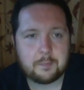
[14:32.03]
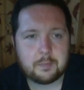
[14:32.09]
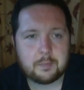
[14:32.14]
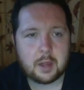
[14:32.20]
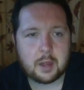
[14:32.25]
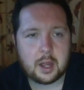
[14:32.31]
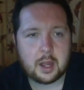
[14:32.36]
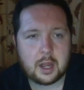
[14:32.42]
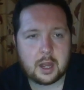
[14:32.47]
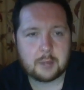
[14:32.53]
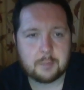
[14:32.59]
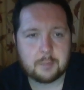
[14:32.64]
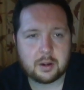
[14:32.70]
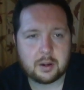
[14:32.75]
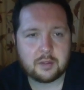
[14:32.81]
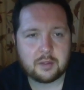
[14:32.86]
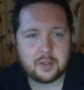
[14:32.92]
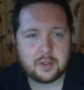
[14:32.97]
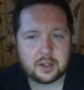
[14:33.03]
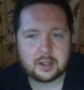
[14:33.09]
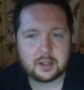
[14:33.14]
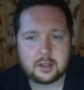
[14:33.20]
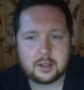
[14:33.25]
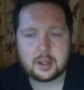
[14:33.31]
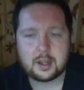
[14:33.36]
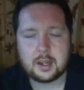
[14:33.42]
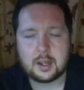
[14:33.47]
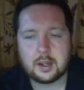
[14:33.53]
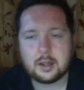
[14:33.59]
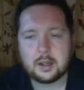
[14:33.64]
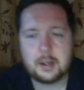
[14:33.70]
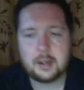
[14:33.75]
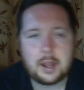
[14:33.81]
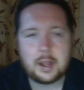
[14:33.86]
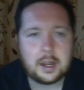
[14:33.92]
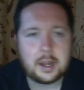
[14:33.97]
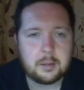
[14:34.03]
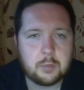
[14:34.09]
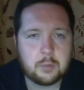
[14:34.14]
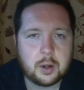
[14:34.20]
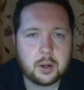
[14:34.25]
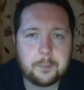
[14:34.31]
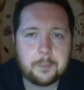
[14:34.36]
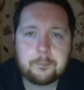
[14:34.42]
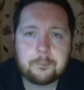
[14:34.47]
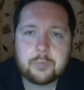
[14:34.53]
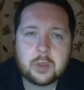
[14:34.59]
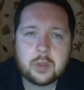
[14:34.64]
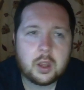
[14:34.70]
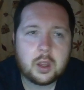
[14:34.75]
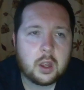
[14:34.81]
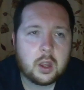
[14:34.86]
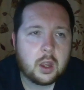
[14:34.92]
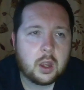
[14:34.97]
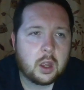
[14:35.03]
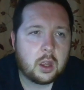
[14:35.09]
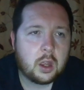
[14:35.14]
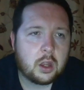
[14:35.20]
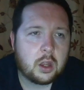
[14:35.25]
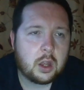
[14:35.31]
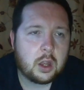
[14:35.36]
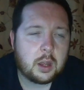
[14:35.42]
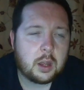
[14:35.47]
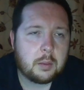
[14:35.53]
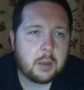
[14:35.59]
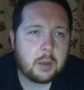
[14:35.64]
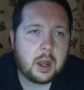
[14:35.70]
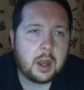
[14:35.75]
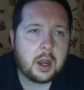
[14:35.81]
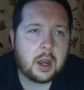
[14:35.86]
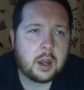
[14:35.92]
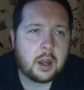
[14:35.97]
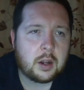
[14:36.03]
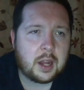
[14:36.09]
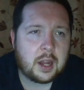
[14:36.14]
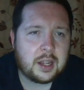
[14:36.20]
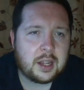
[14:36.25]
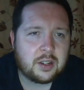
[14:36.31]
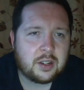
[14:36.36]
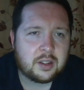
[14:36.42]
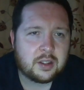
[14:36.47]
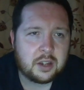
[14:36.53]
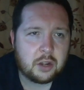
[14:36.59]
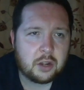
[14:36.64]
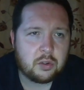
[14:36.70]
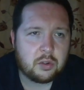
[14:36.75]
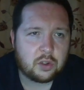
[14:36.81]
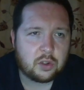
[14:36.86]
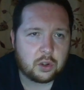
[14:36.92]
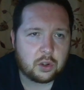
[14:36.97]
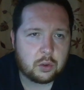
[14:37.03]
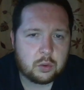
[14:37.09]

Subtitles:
at Murrayfield in Edinburgh. Lions news though,